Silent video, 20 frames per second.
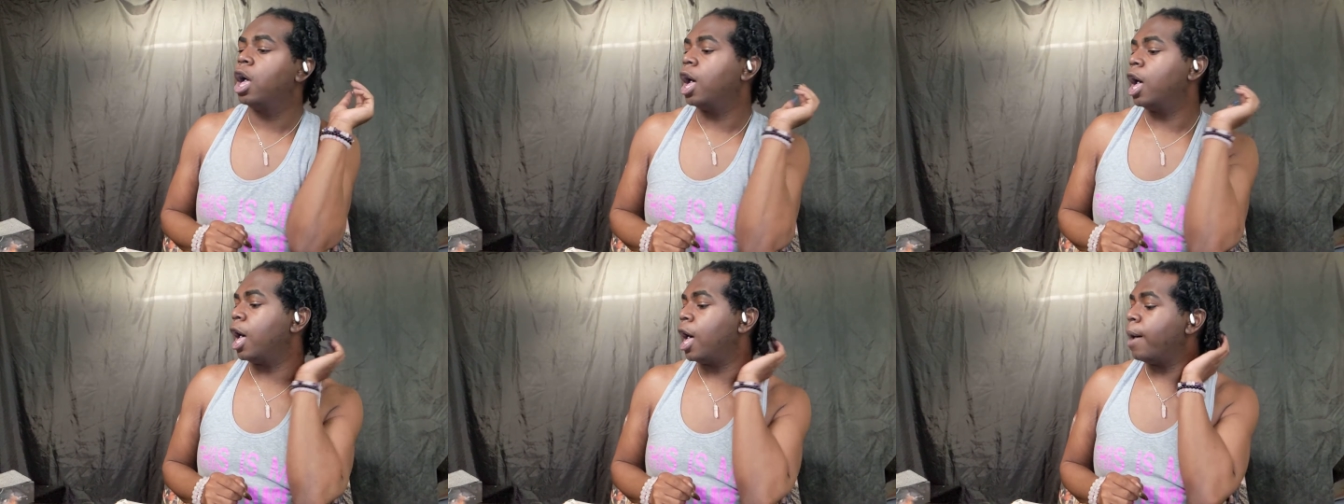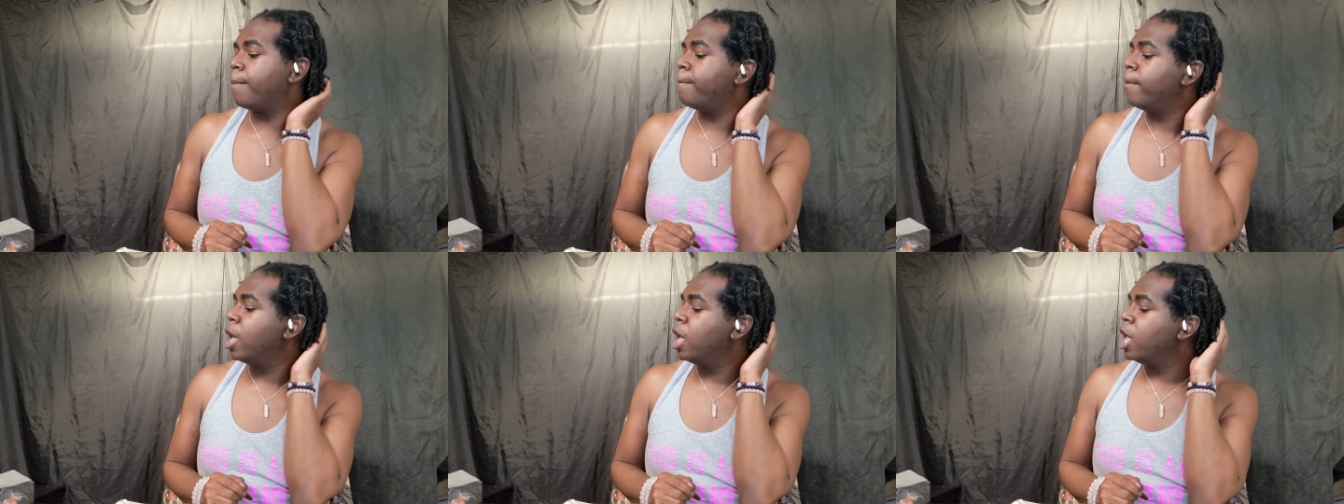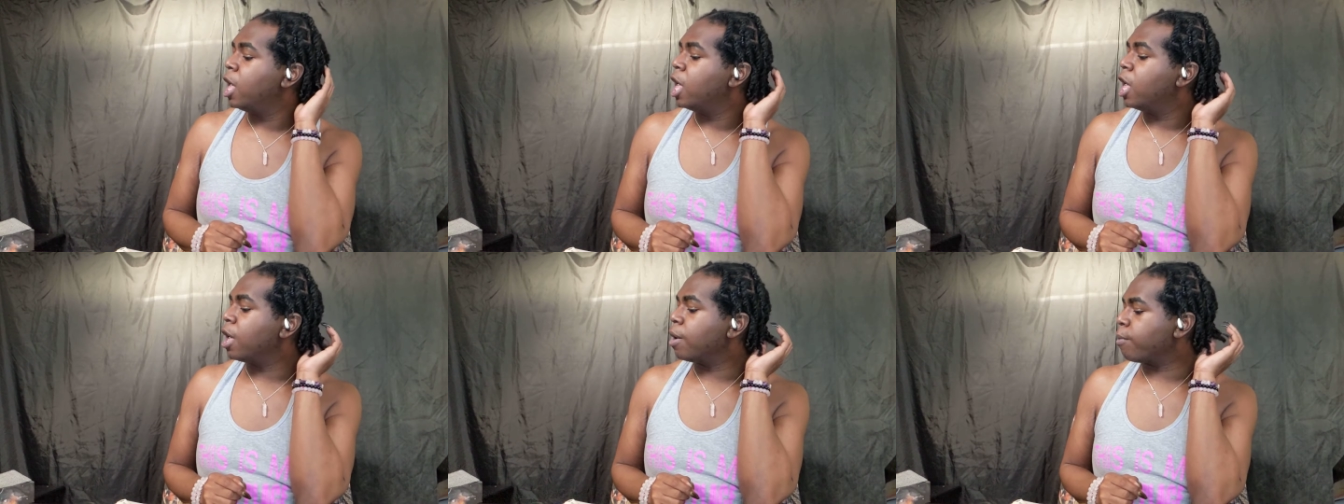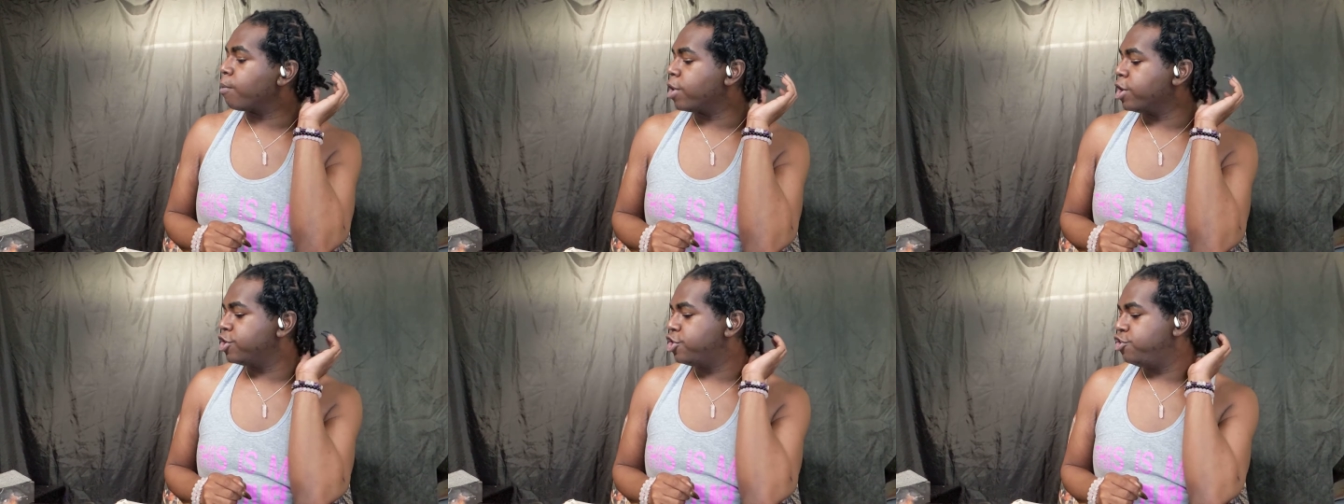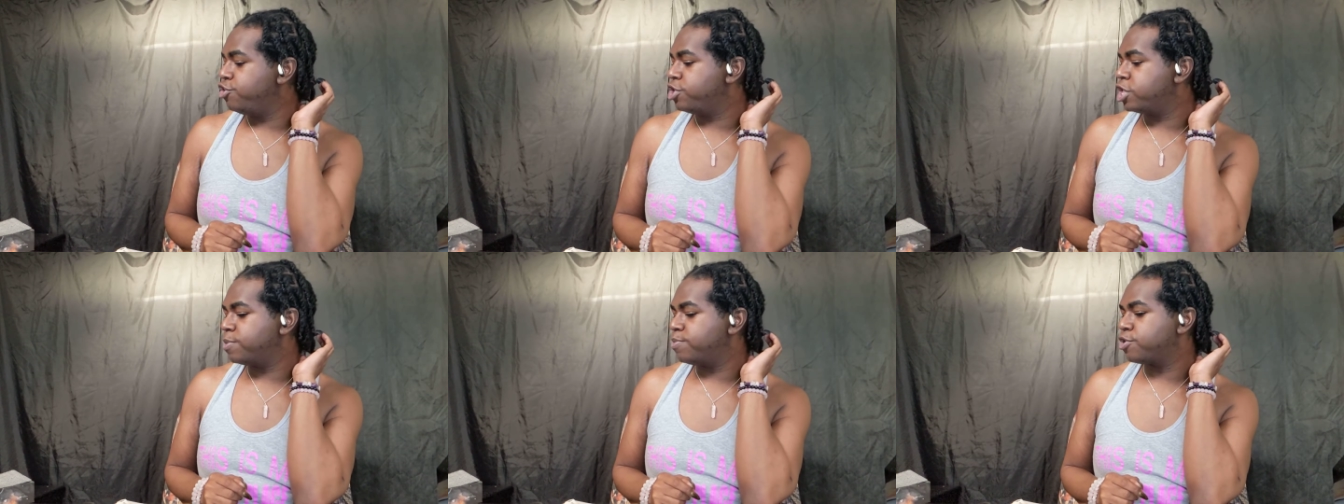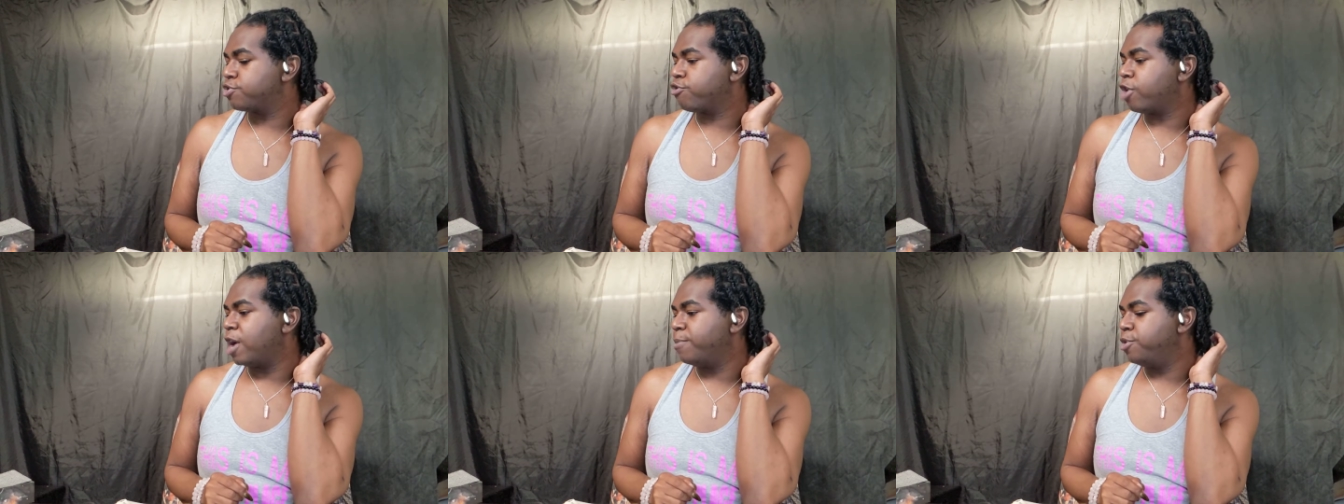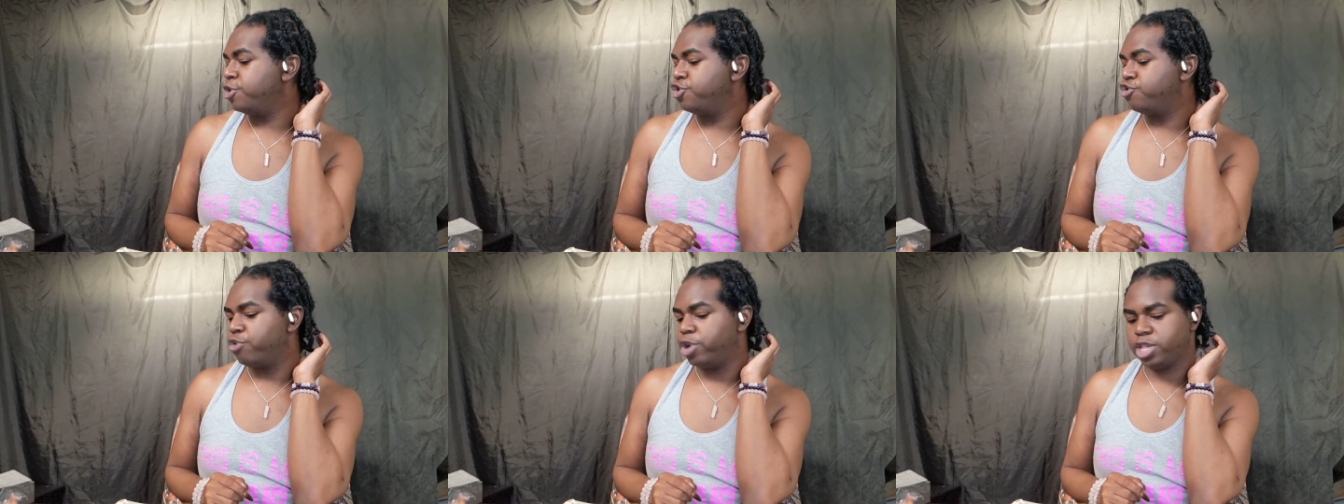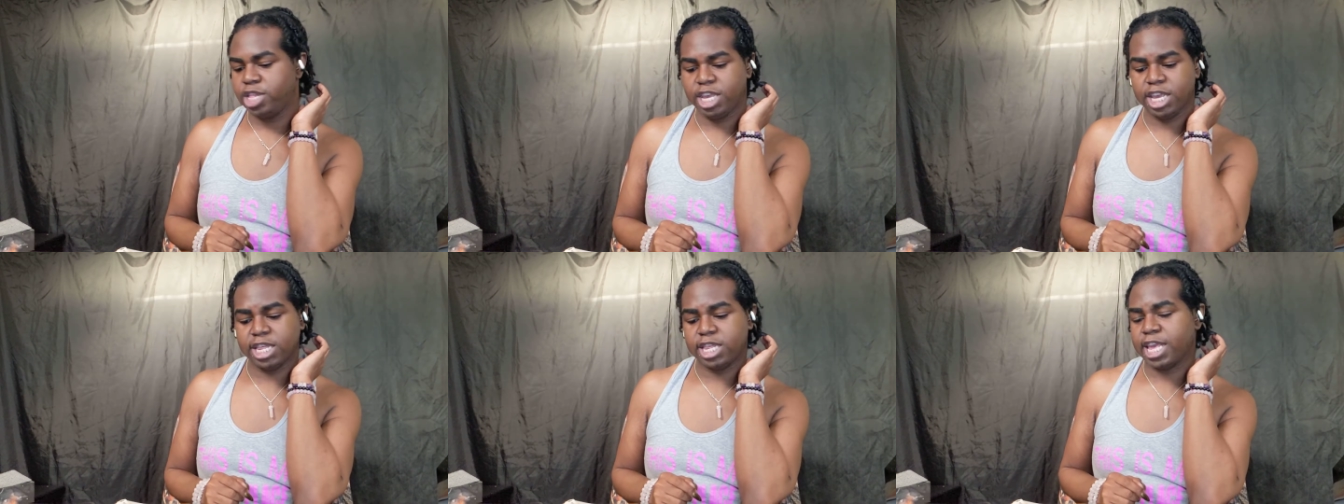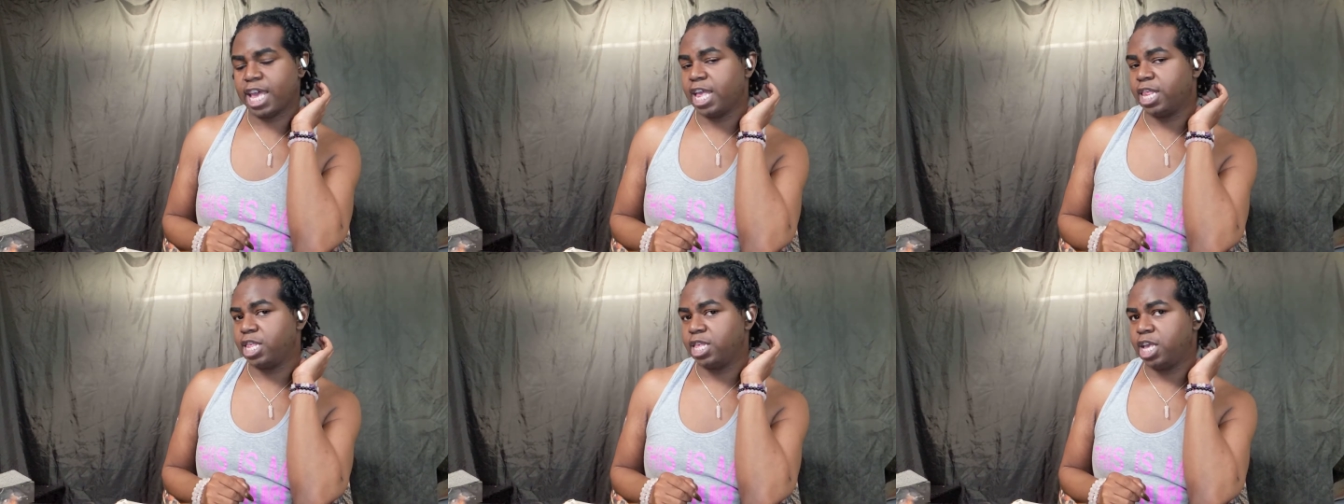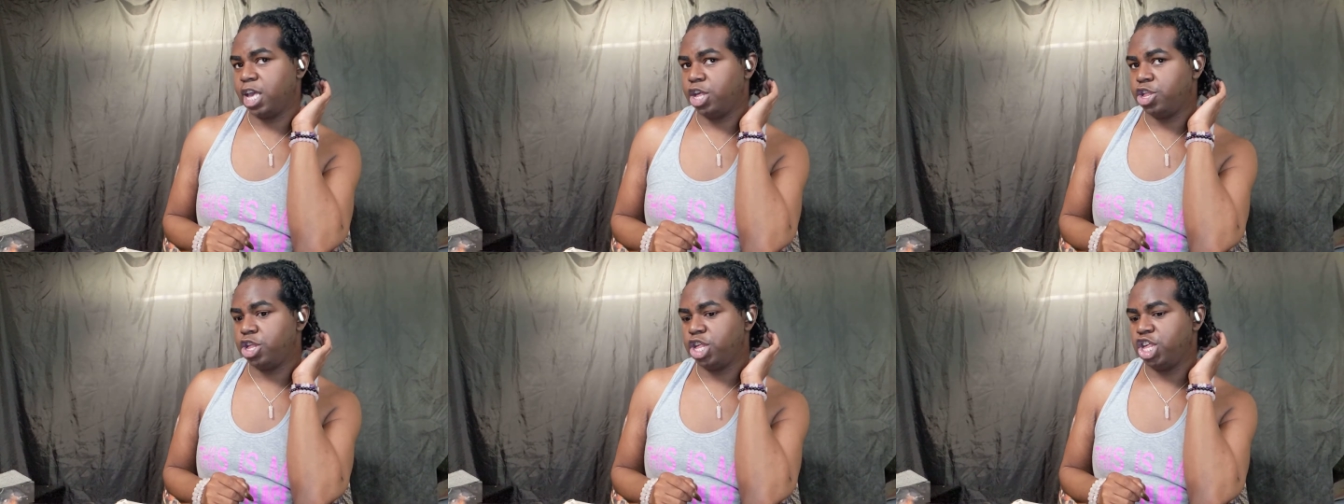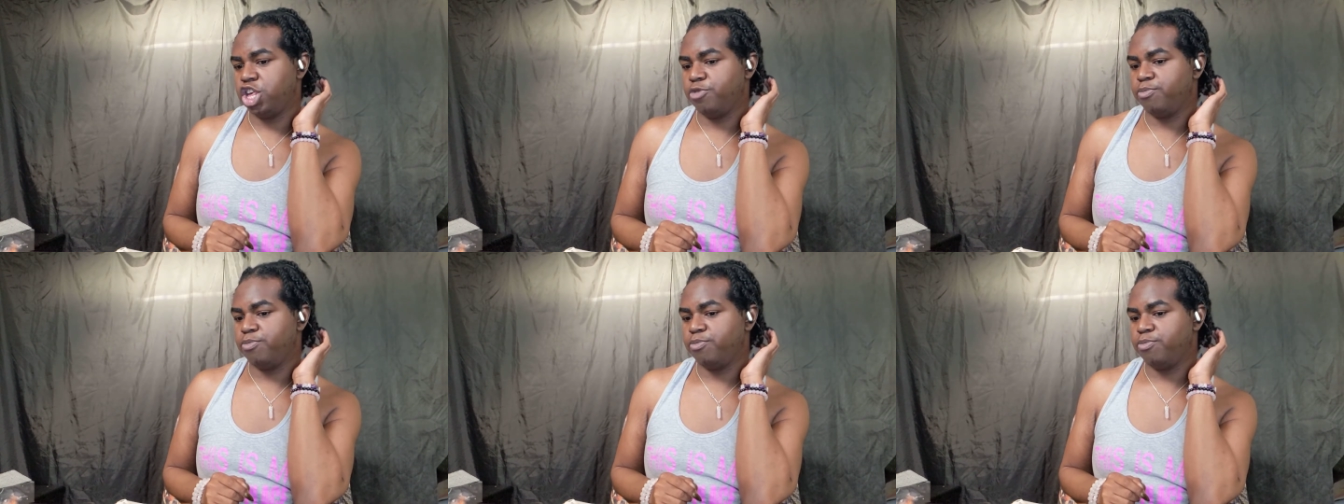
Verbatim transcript: Um, once you subscribe, you join the assassination.